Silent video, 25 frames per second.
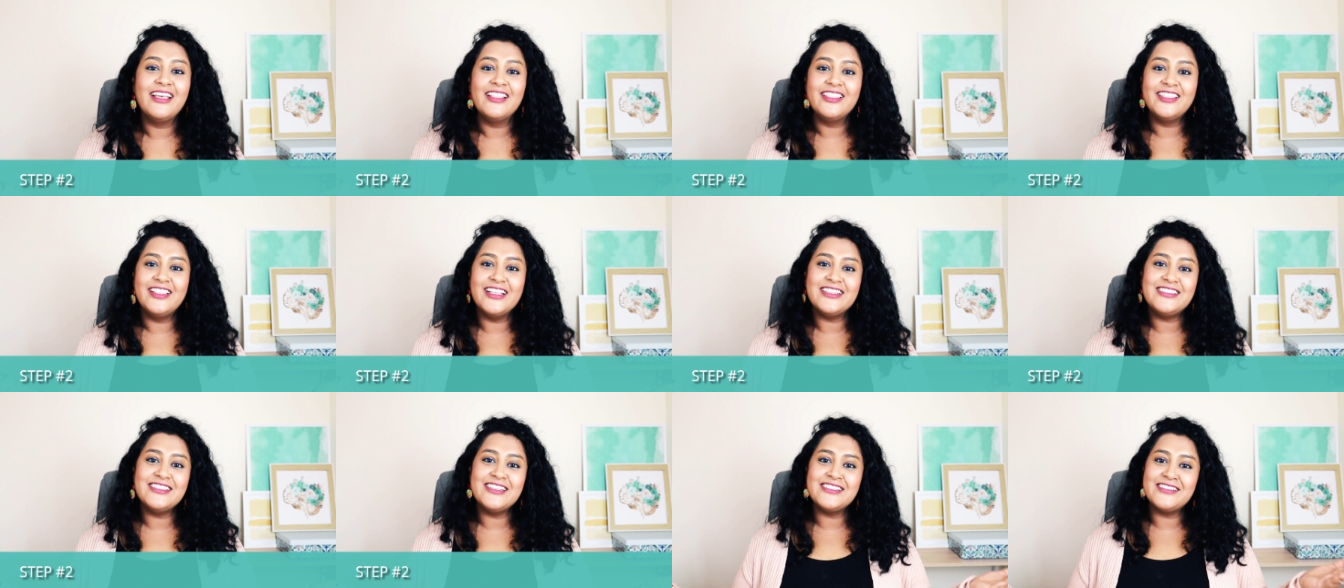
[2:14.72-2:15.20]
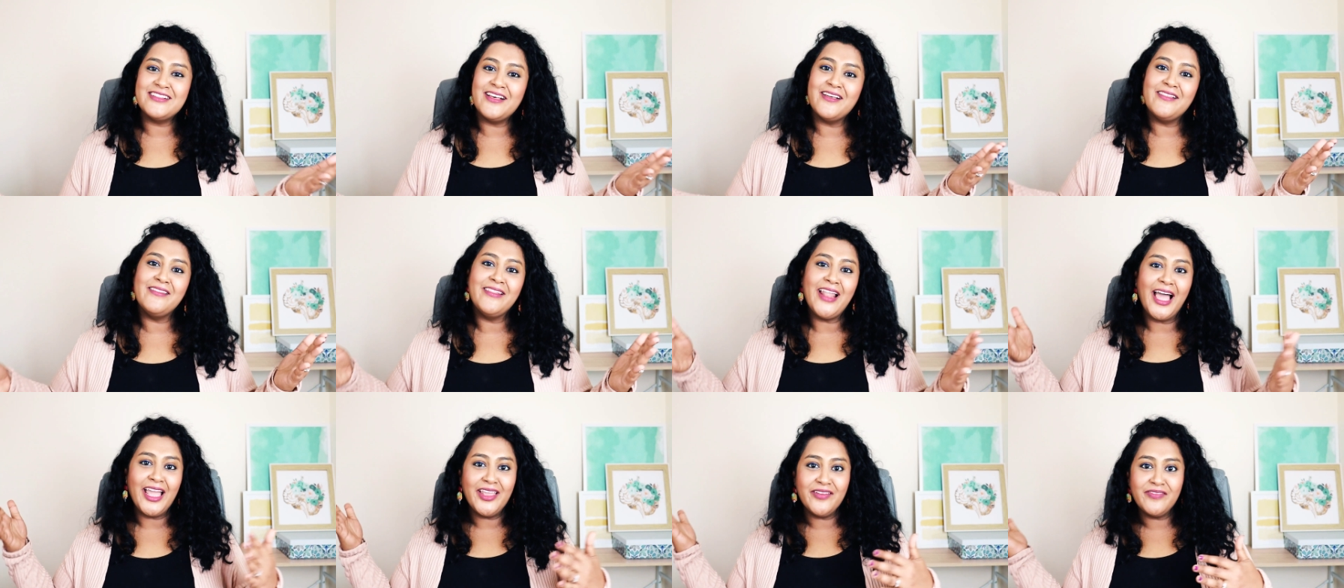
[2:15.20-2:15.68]
This is a
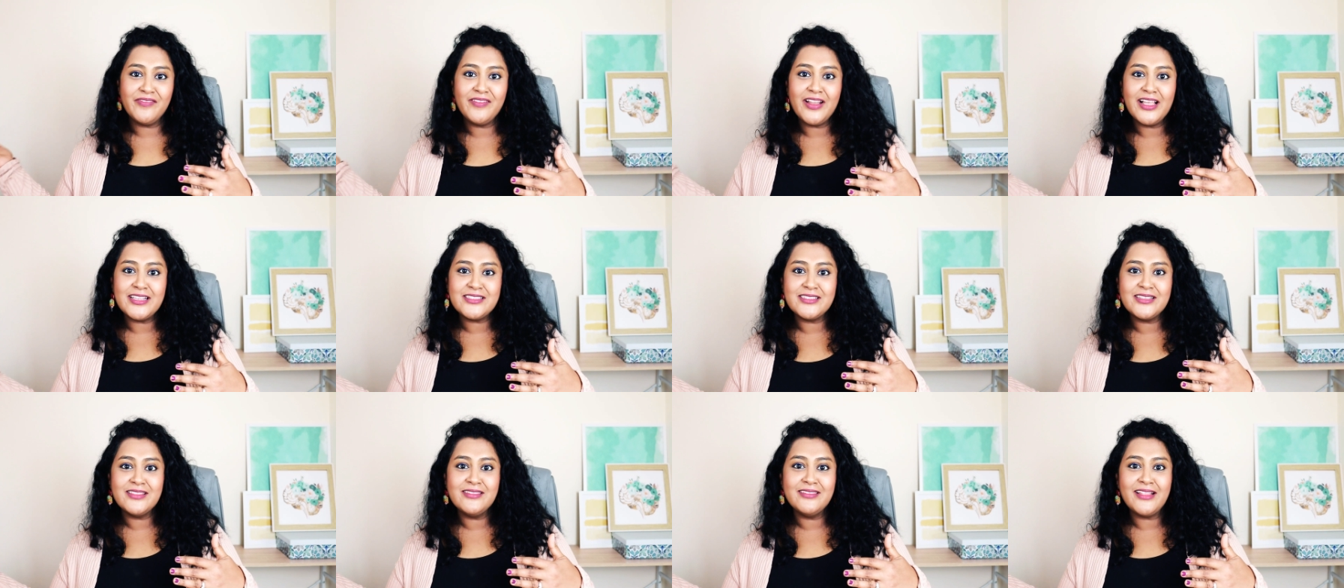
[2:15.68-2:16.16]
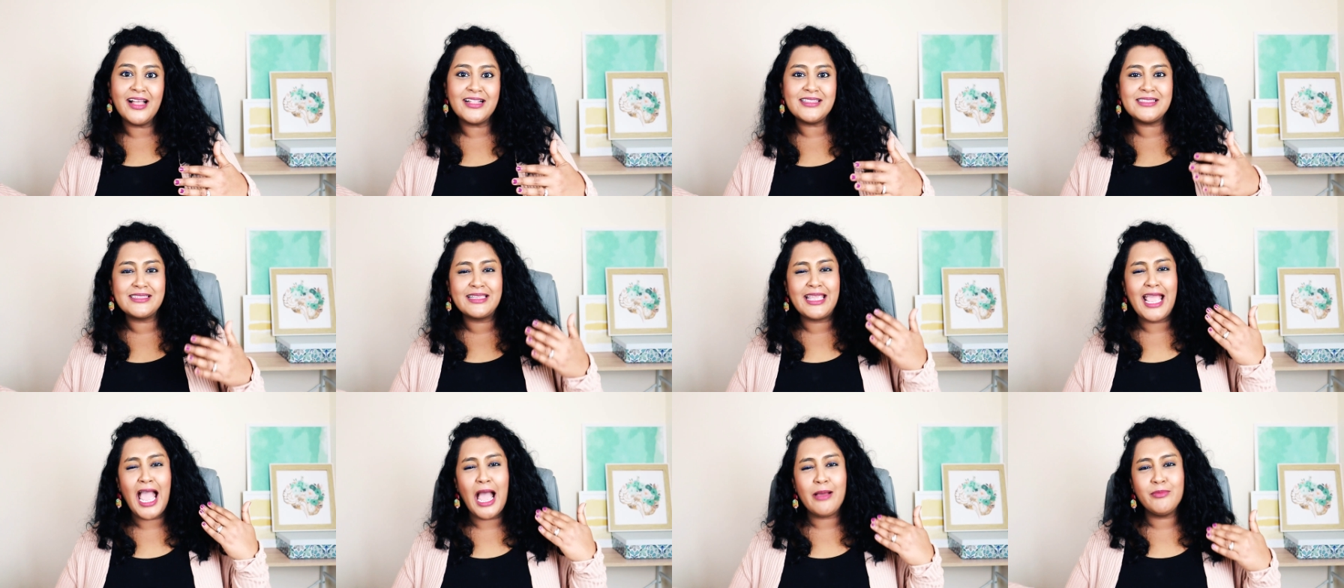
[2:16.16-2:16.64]
life lesson that's
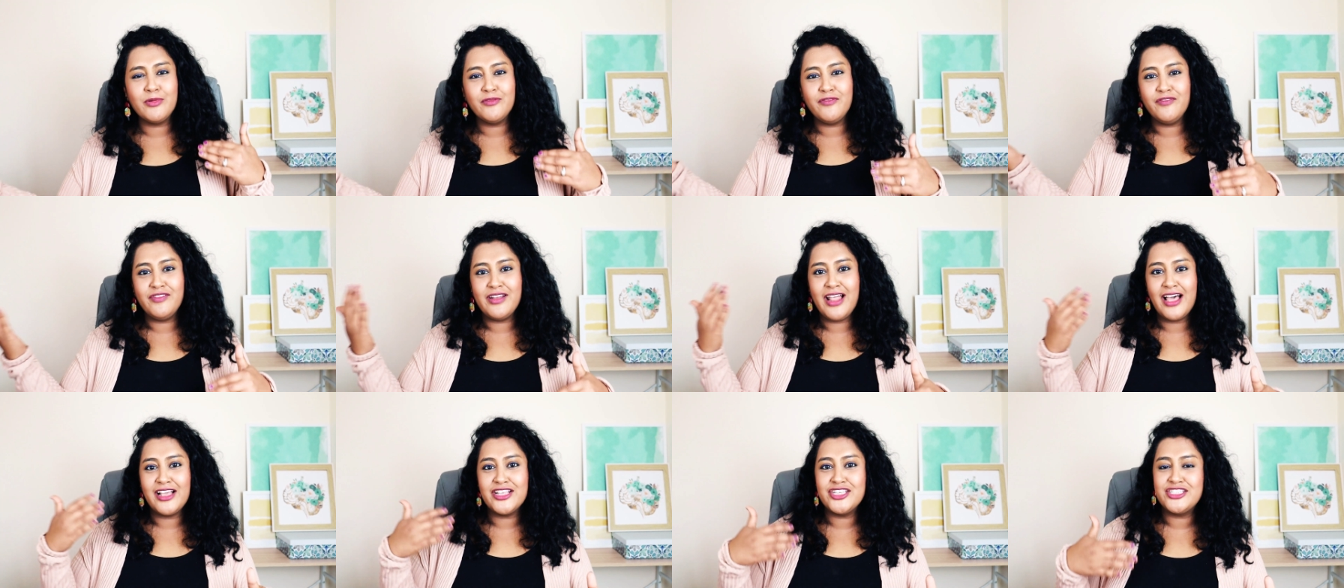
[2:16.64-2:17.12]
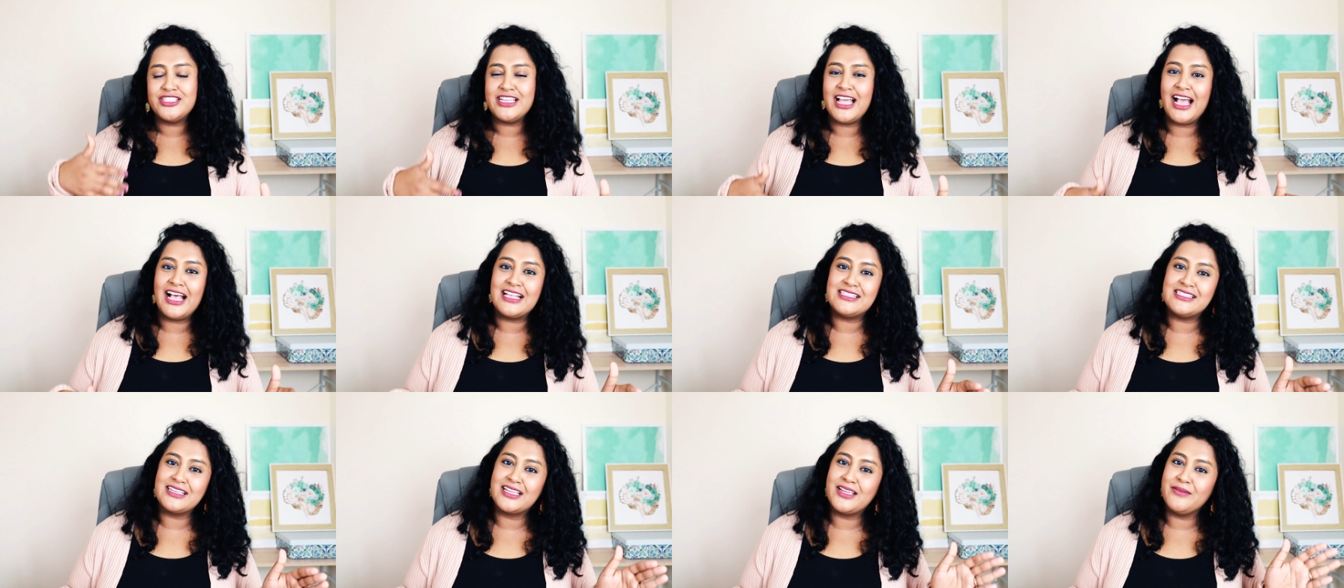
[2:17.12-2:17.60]
camouflaged
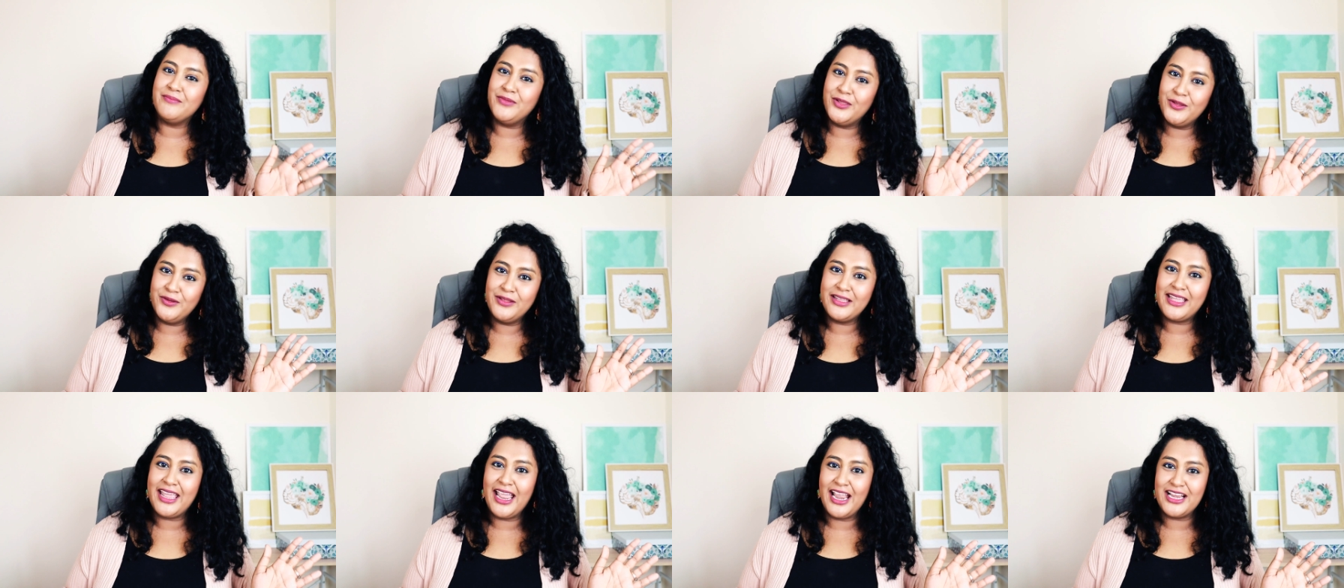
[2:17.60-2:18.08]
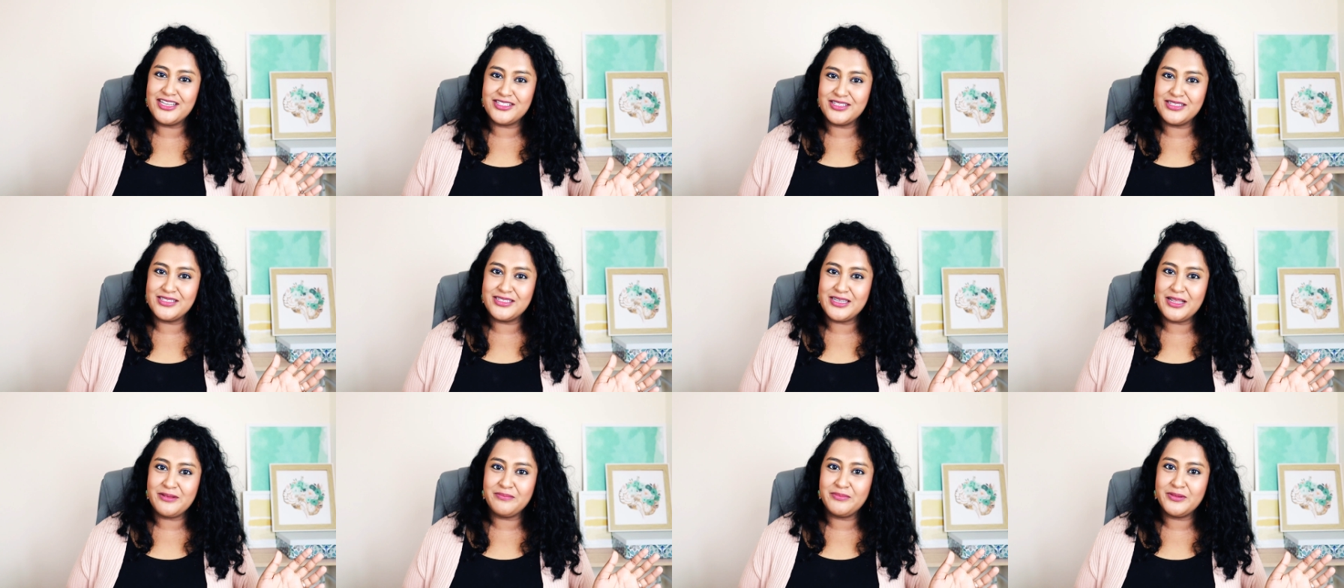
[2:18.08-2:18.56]
as a communication
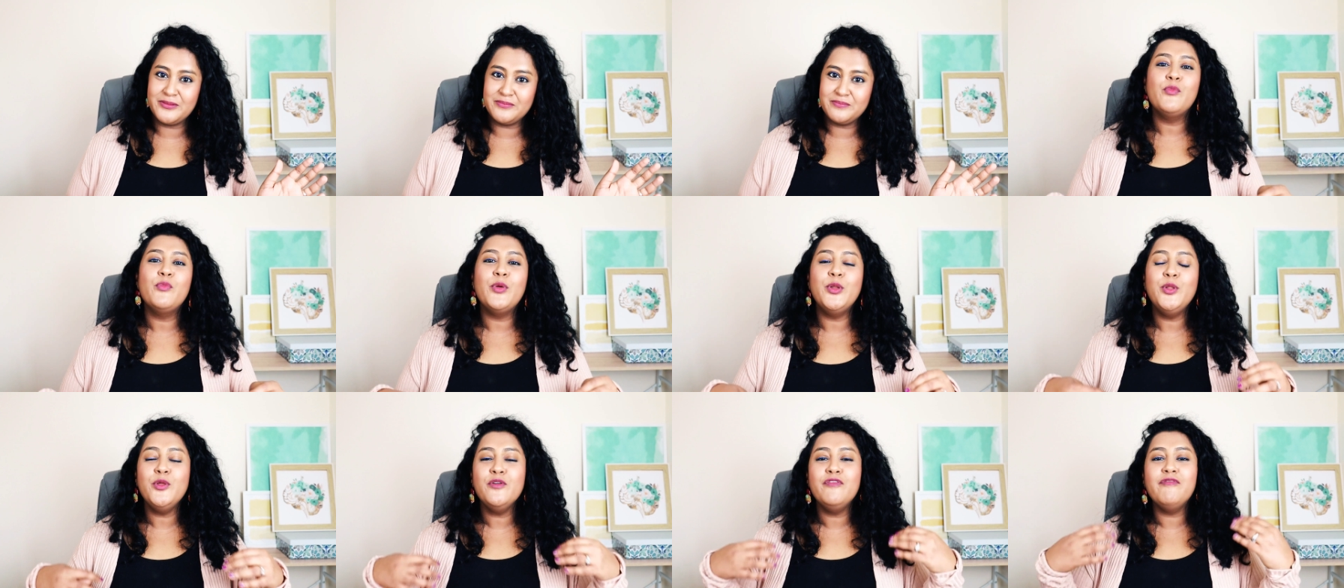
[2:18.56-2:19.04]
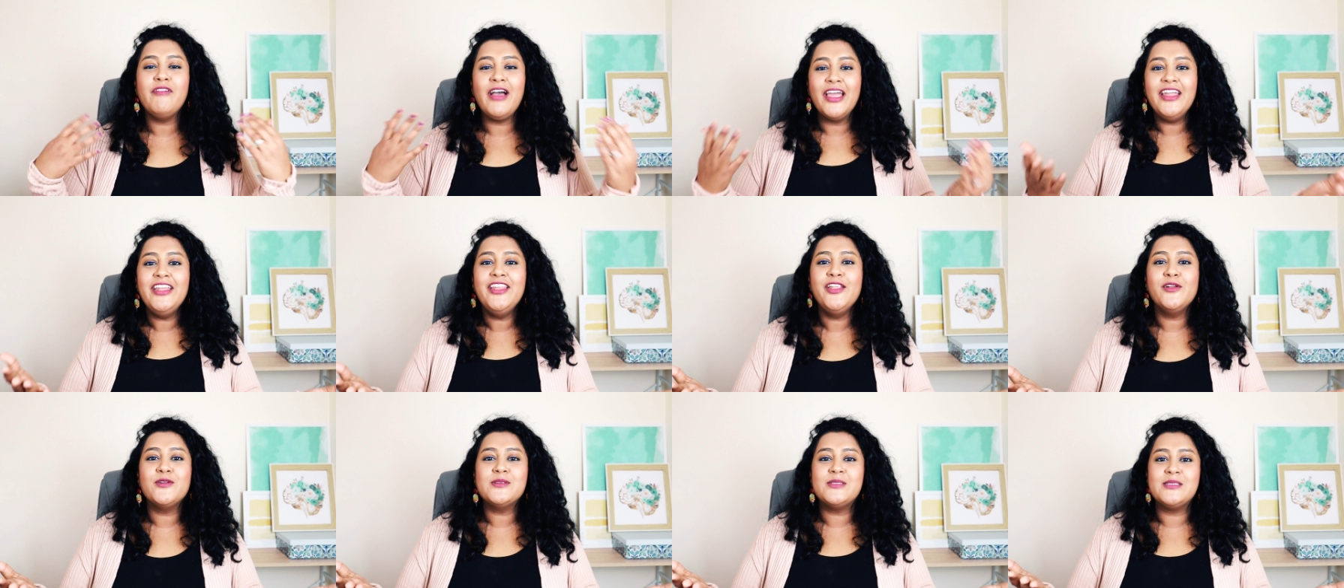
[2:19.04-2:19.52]
tip. When you
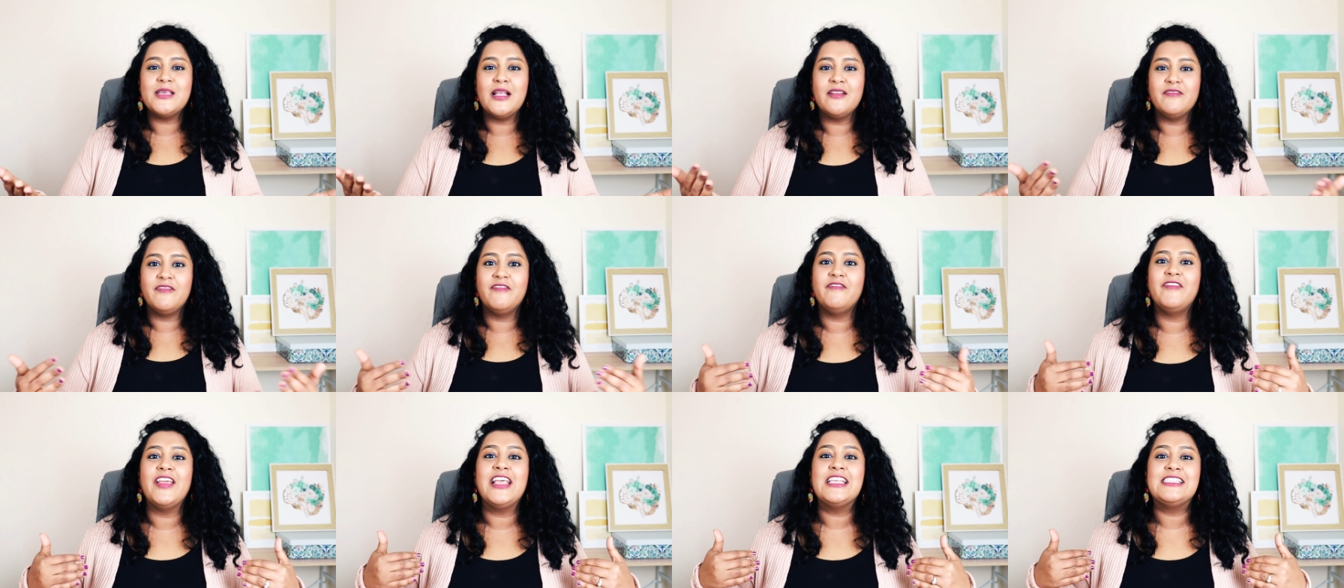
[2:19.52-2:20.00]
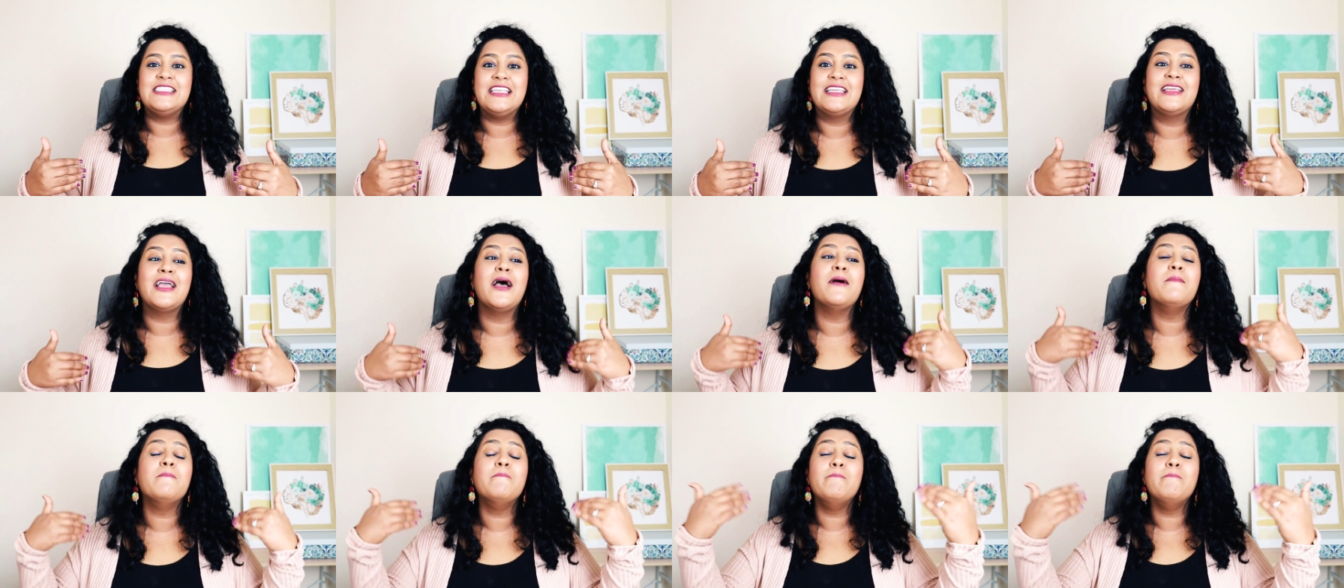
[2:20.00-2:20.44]
find yourself facing a